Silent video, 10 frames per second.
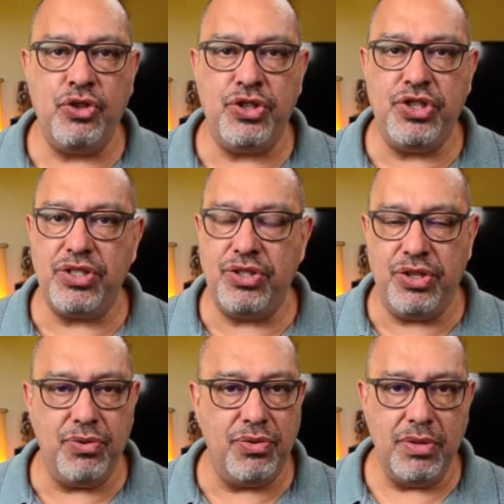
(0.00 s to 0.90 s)
to just
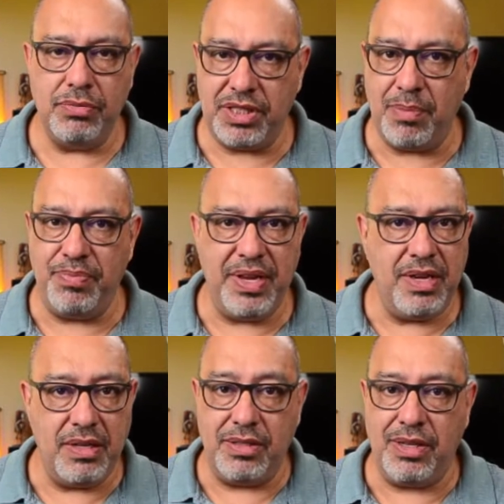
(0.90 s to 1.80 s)
do
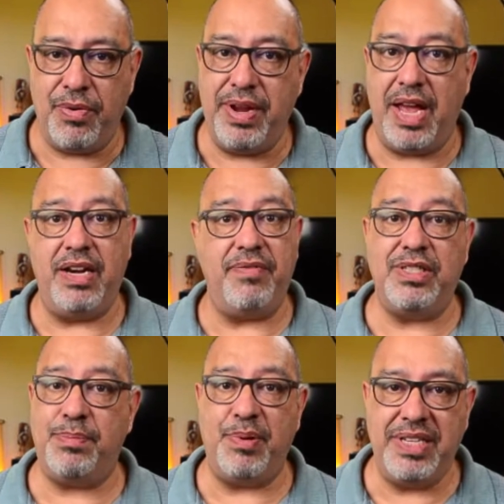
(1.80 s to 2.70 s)
something creative
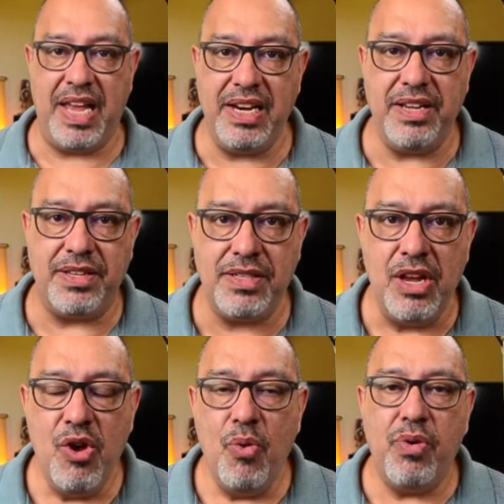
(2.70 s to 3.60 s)
and spontaneous.
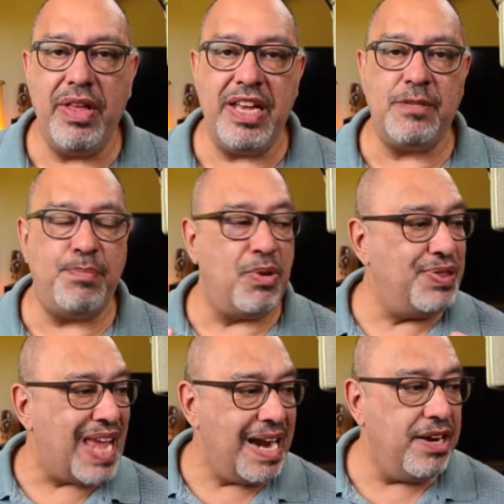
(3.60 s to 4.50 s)
Well,
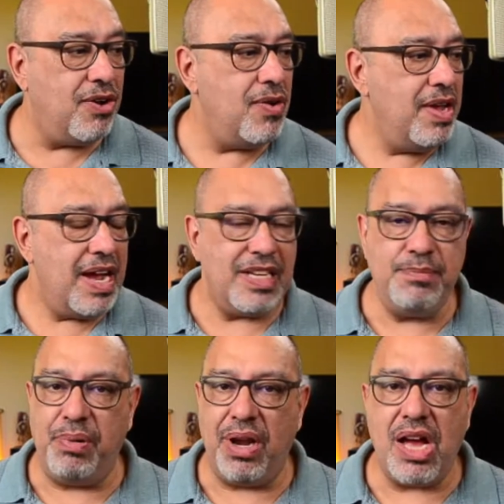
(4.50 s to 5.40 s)
Espontáneo
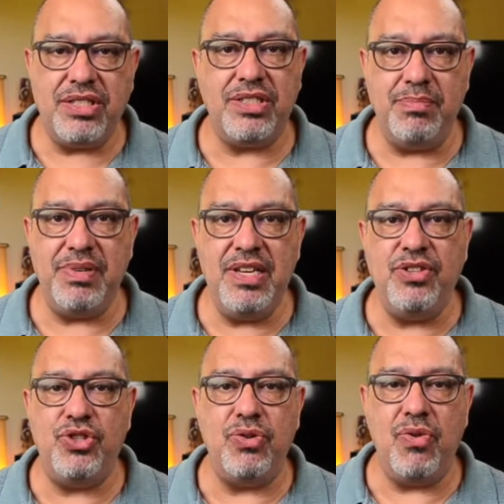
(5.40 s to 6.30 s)
has blossomed
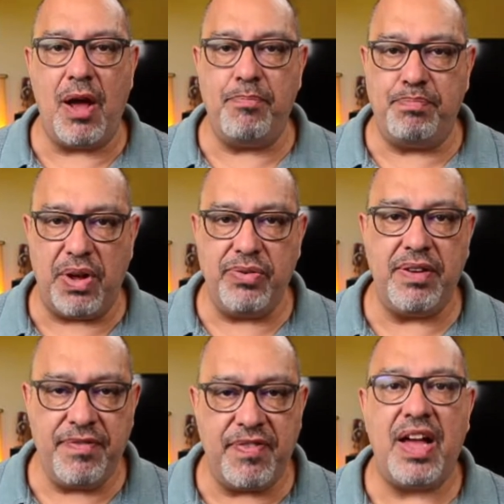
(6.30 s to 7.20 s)
into a
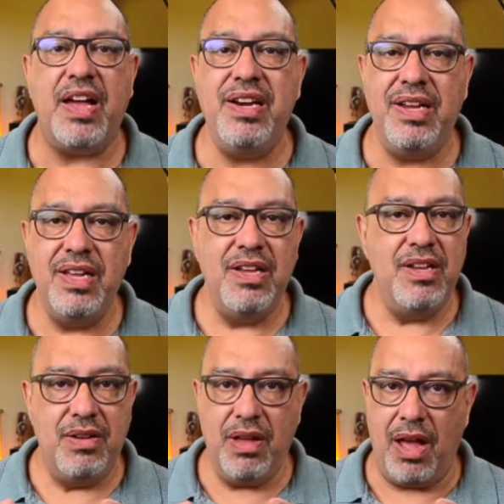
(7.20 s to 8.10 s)
bona fide
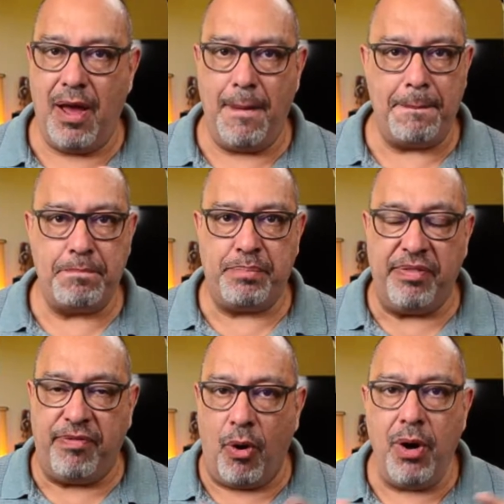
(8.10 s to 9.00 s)

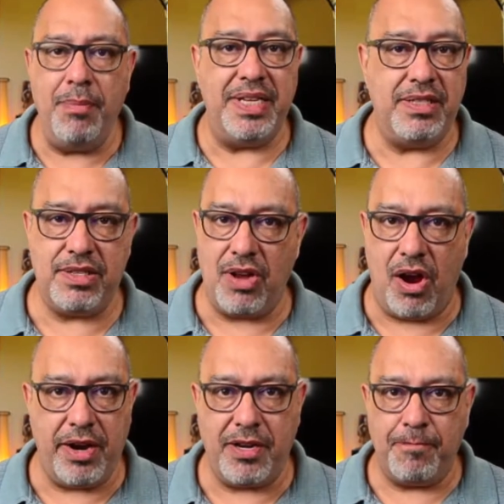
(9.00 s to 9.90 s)
performance
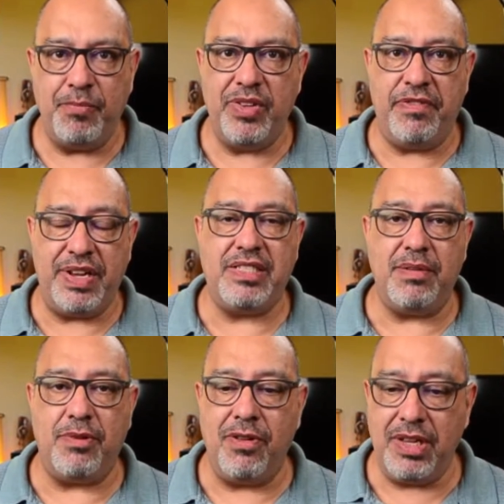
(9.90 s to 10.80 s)
art
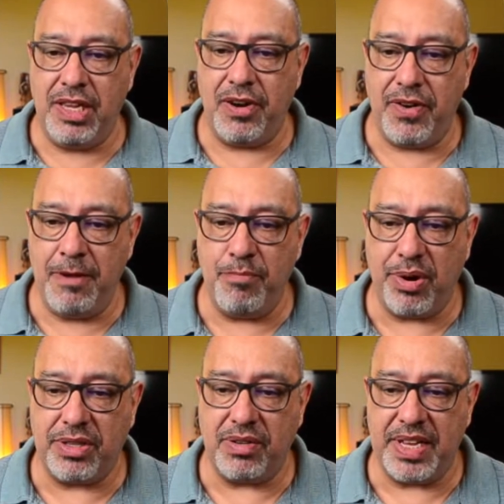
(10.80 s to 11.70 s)
festival here in
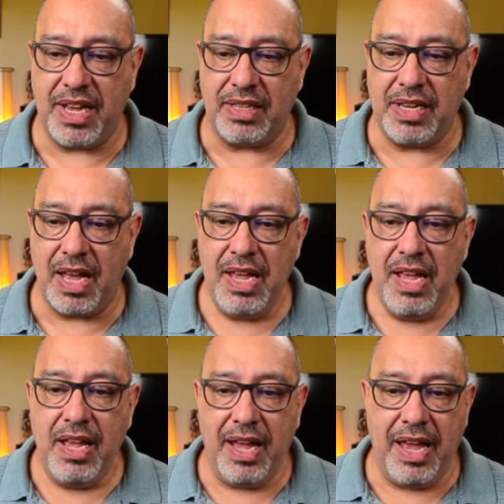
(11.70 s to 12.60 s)
Puerto Vallarta,
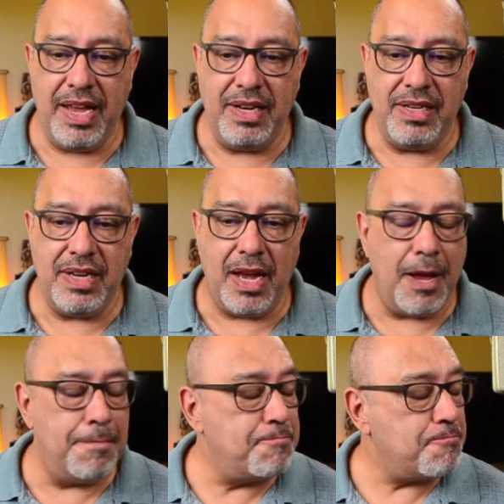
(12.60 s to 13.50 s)

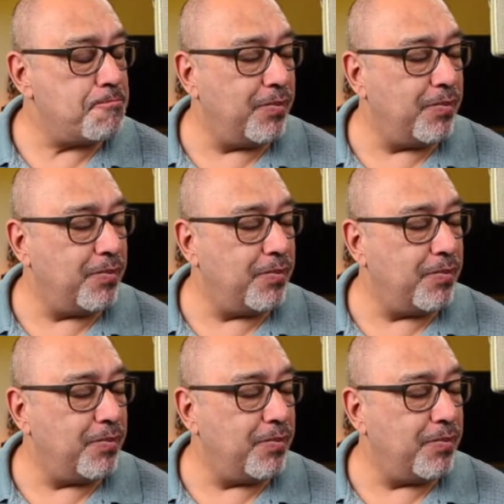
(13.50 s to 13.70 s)
and